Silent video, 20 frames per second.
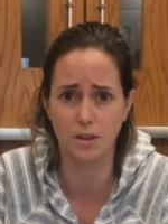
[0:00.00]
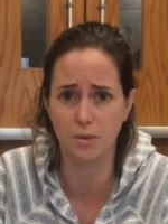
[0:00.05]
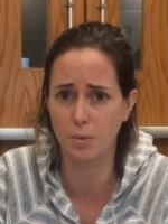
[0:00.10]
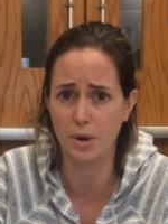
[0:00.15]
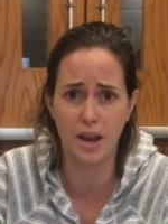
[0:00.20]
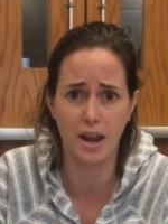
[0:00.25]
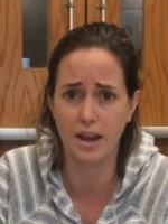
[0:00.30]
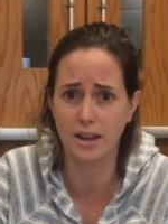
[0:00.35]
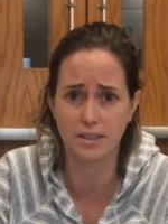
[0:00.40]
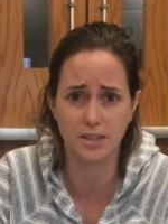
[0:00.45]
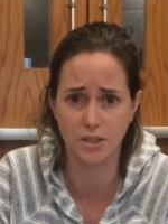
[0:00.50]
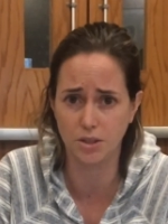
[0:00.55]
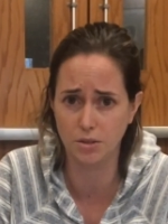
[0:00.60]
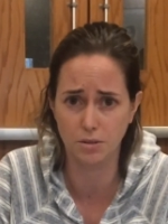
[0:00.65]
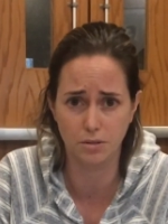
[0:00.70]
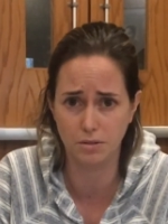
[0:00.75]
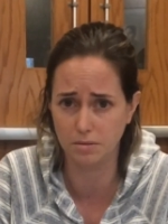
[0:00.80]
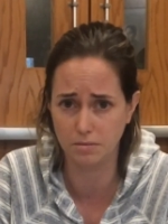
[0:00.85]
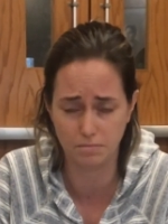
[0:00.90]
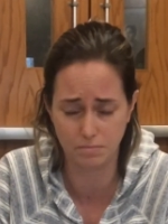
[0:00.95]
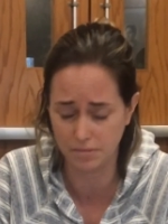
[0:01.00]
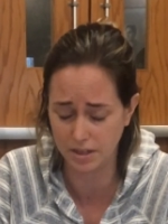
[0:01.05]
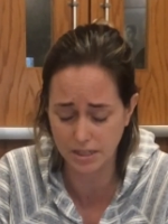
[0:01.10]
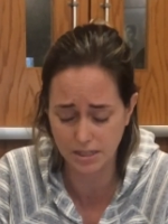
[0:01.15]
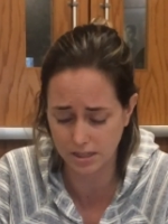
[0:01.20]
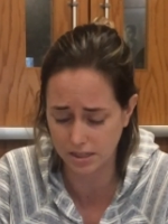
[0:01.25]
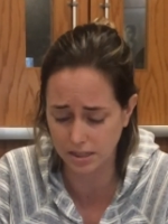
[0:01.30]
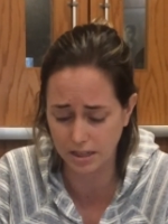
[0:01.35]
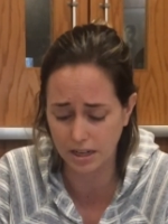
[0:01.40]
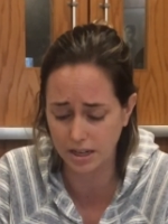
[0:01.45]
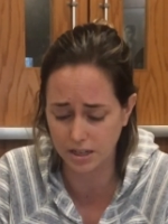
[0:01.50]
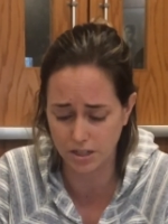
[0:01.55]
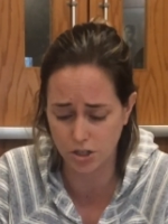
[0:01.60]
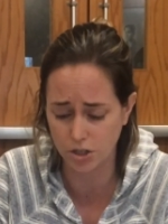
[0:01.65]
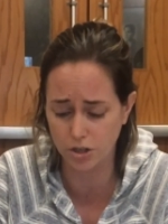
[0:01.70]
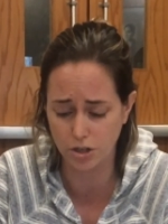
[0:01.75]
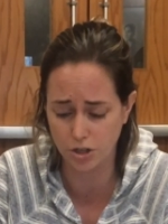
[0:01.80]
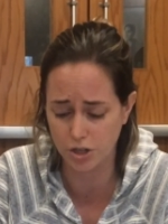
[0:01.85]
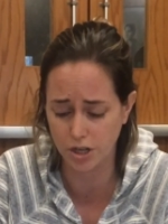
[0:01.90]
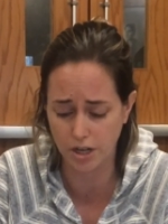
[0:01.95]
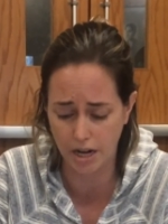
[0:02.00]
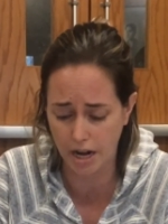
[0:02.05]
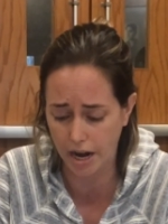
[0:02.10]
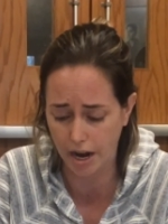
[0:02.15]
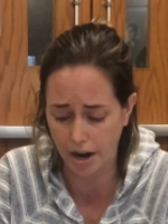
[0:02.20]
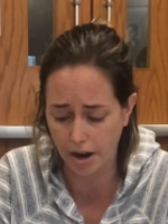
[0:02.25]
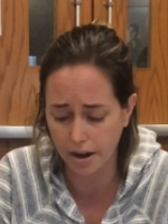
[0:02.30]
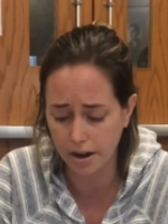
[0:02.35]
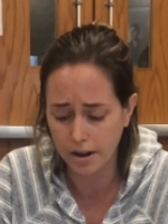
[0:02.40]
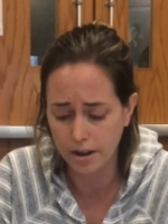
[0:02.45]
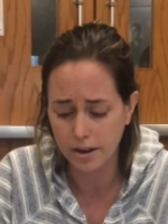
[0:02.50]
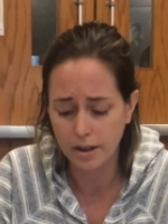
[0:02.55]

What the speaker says: We had to instantly get to urgent care.